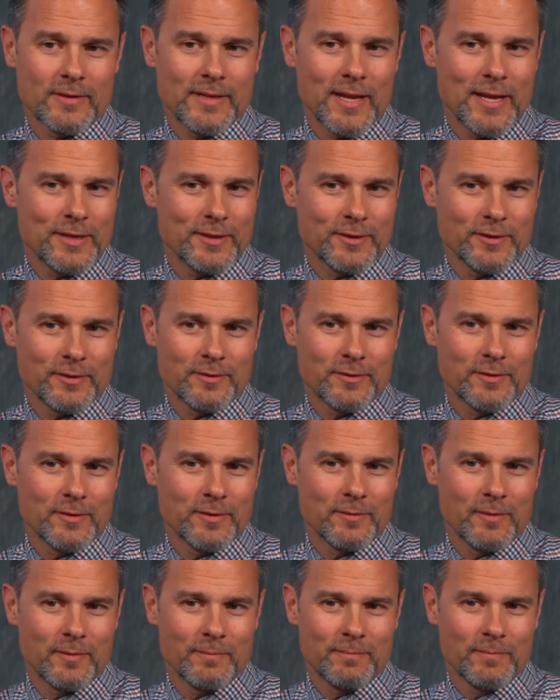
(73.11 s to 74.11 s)
stations
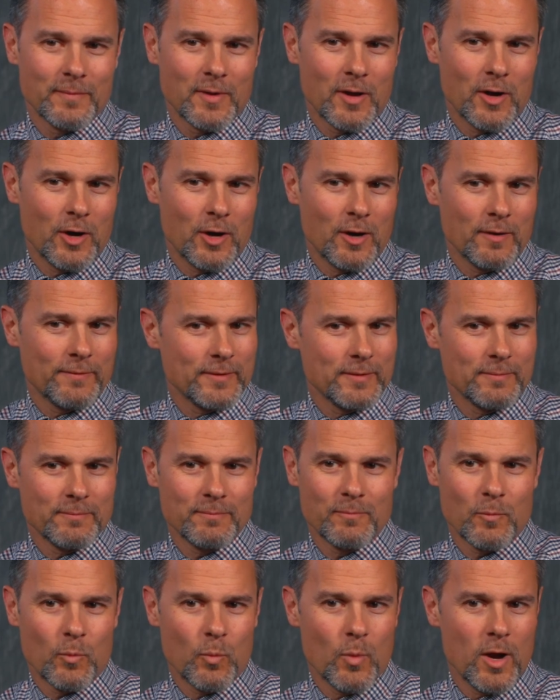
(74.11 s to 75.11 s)
often
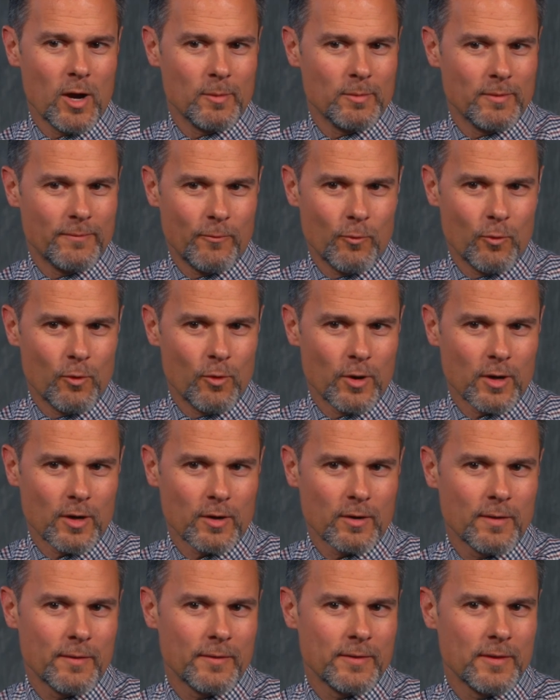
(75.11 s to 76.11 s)
well
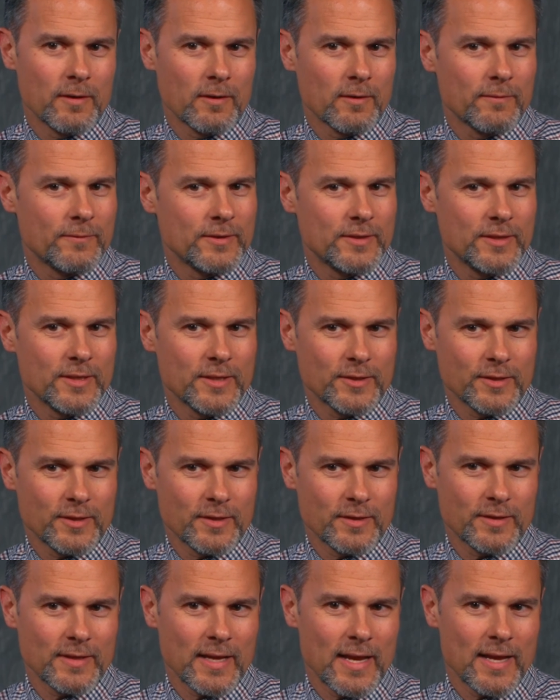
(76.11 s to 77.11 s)
before their
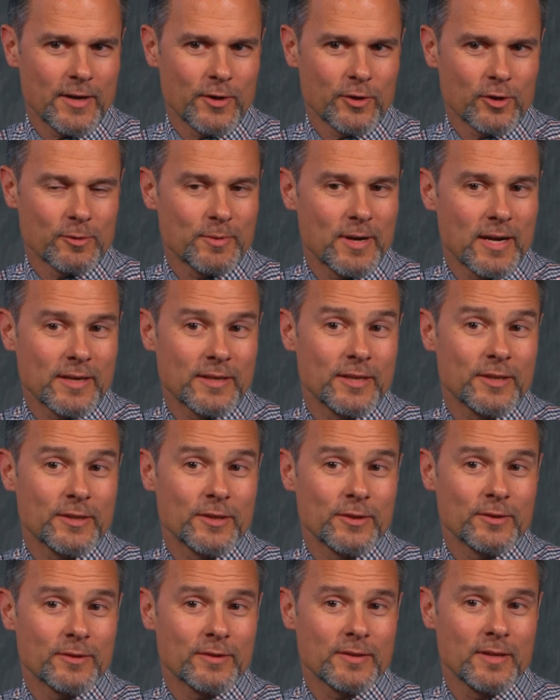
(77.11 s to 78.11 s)
physicians and nurse
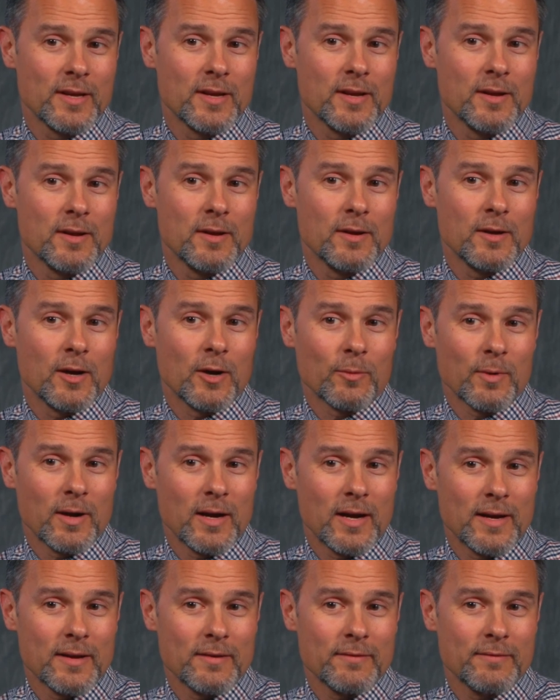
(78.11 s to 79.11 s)
practitioners
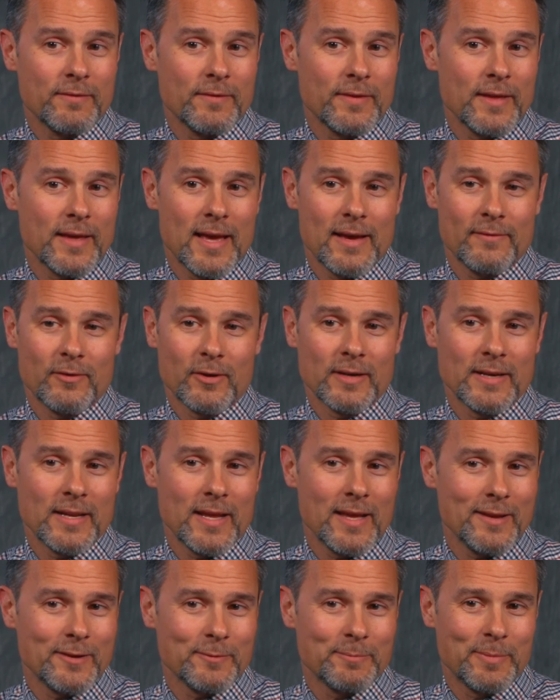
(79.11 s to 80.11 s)
arrive. They have our
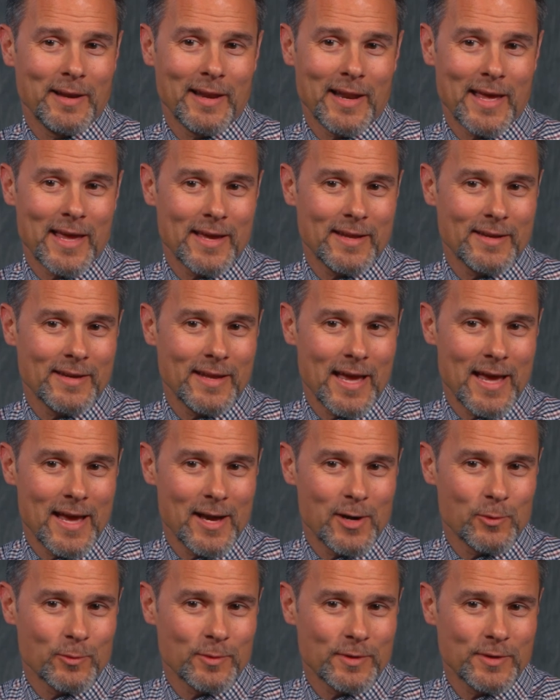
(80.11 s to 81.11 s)
days planned
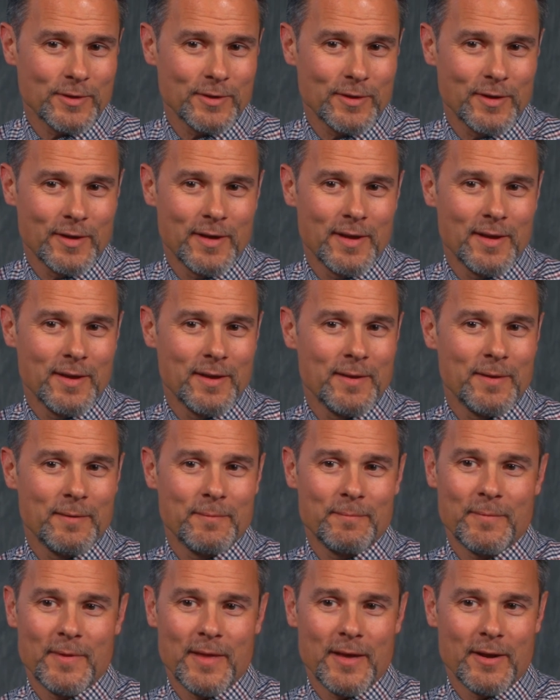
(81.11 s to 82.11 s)
out
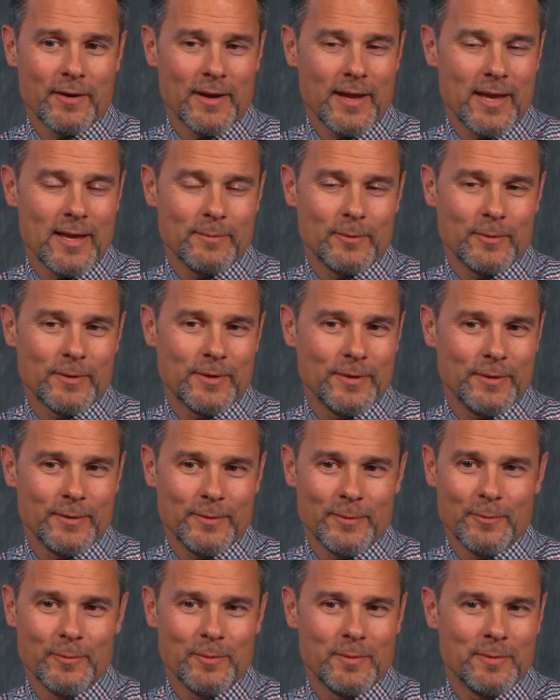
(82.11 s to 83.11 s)
they are able
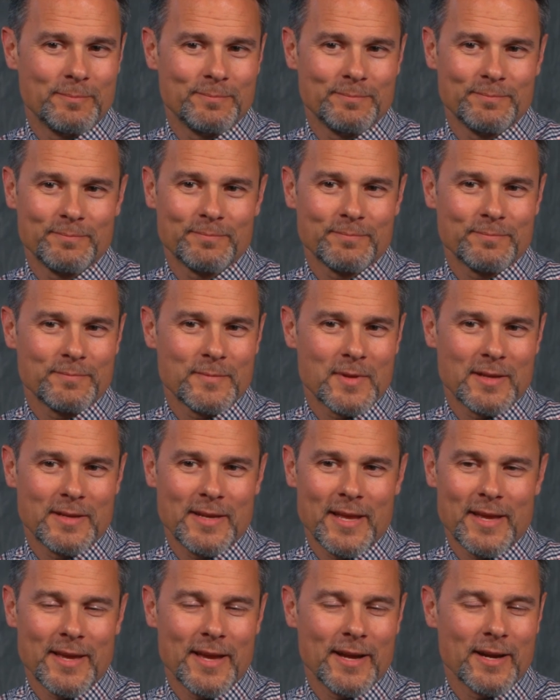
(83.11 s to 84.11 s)
to
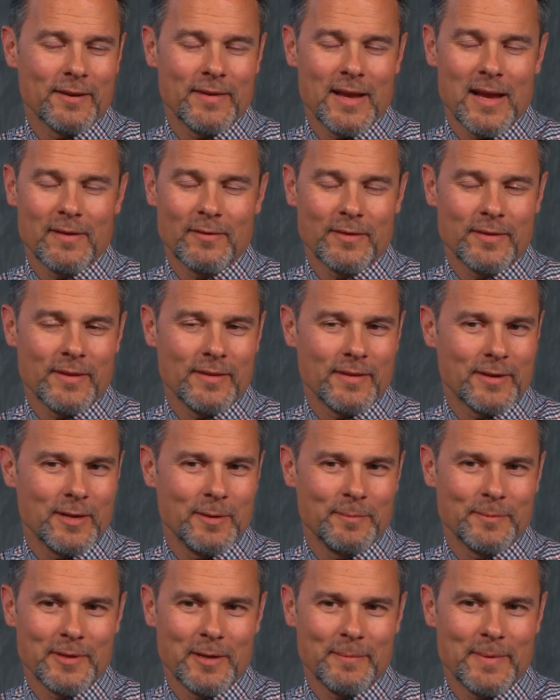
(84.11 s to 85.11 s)
take care of everything that
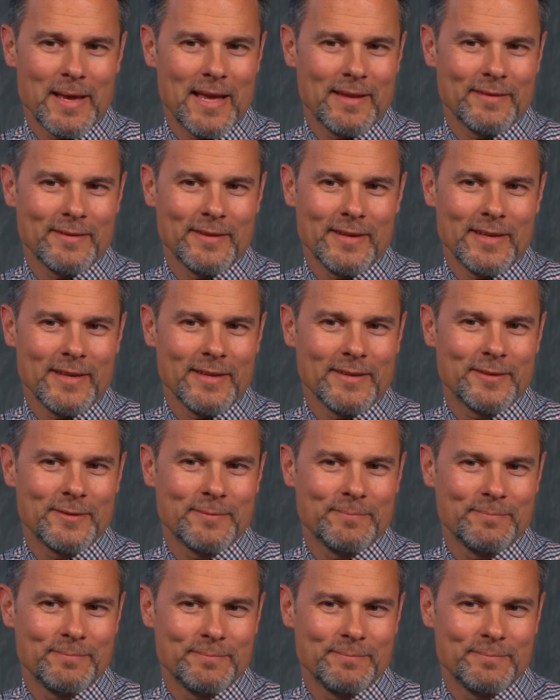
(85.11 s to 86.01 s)
comes up as it needs.